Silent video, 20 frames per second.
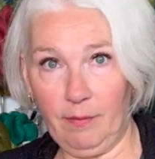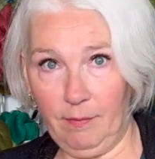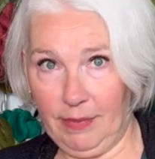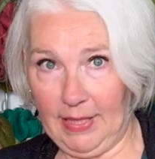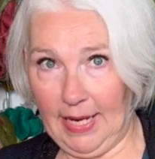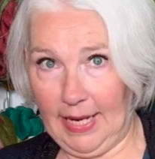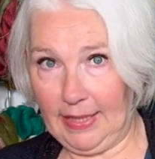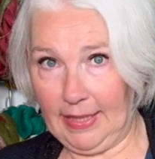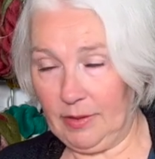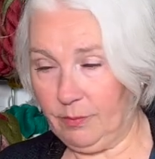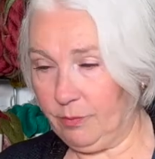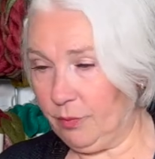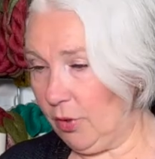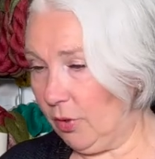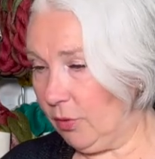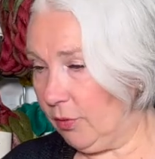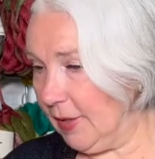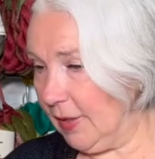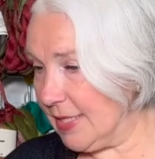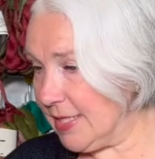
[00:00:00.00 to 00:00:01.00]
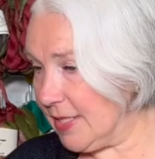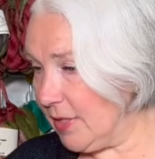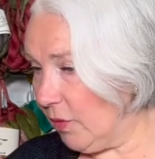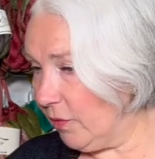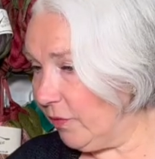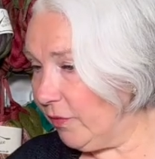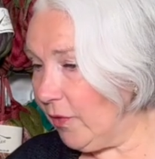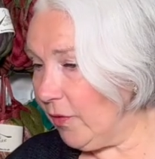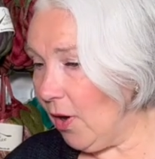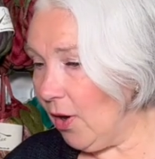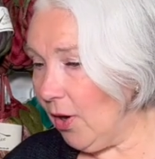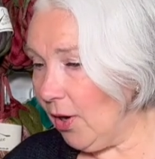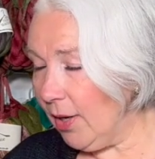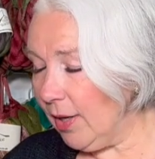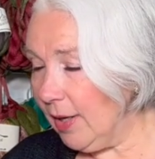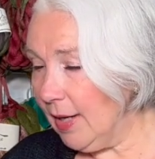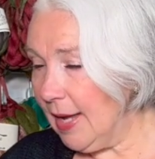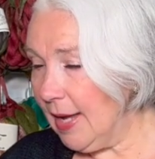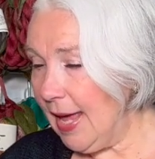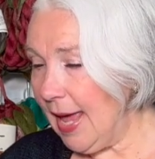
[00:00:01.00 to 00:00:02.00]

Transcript: blanket progress so far.